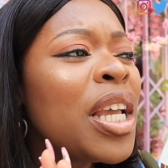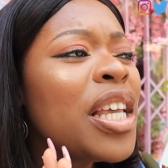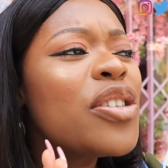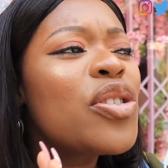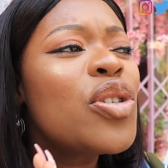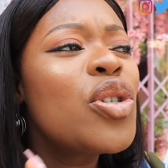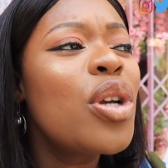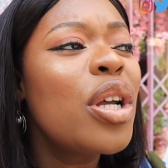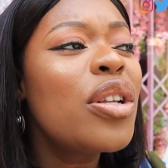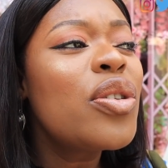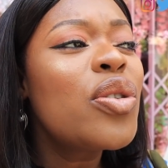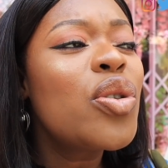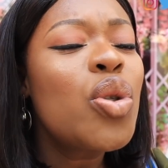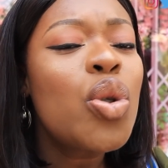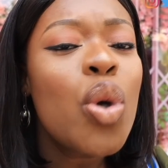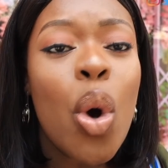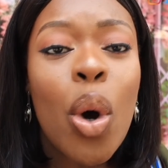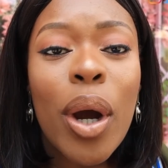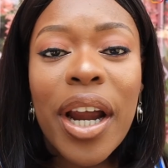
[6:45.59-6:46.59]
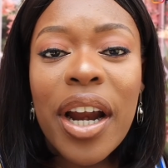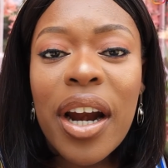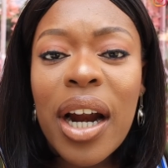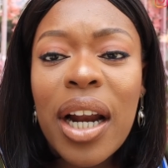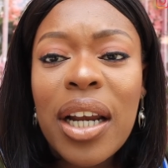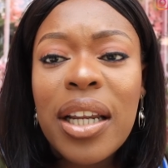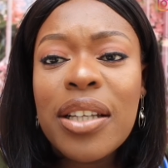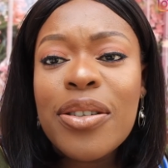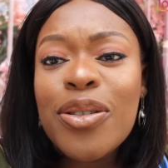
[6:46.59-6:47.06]
It's just so
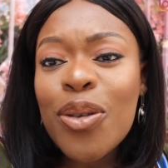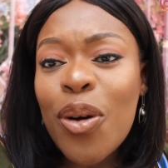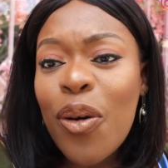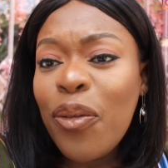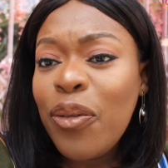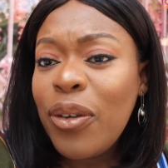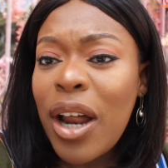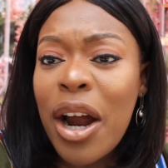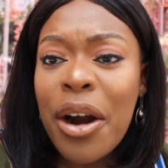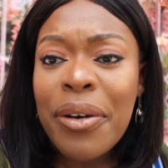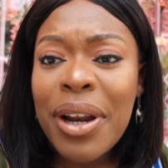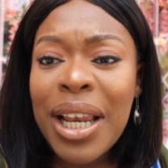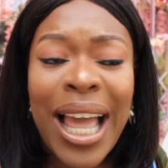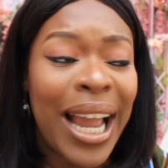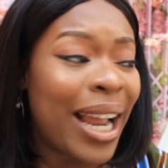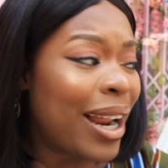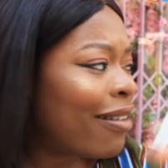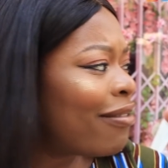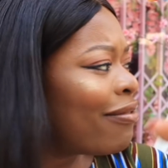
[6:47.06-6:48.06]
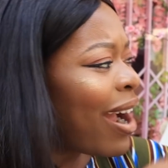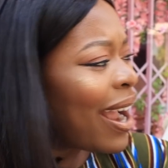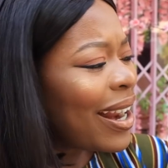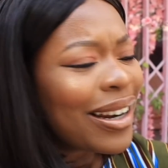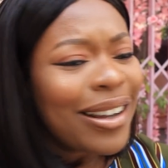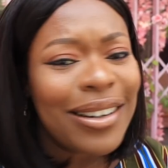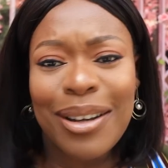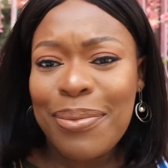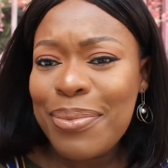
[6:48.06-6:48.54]
girly, so flowery. Like,
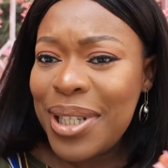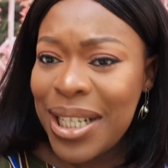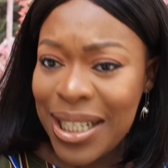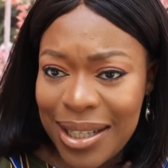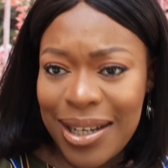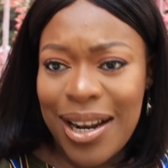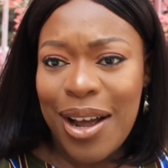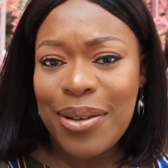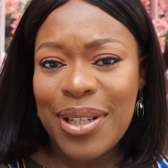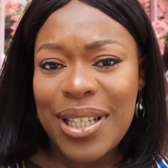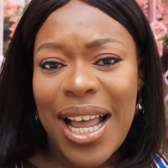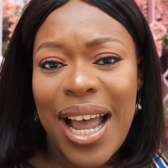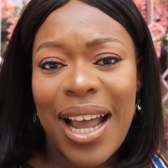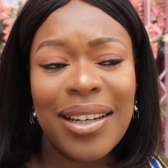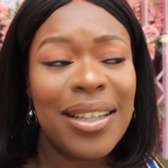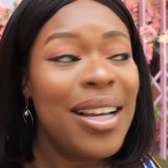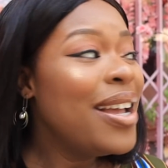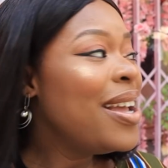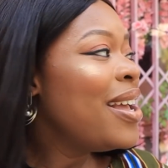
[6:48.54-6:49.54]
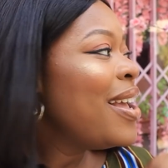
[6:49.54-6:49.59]
right now I'm sitting outside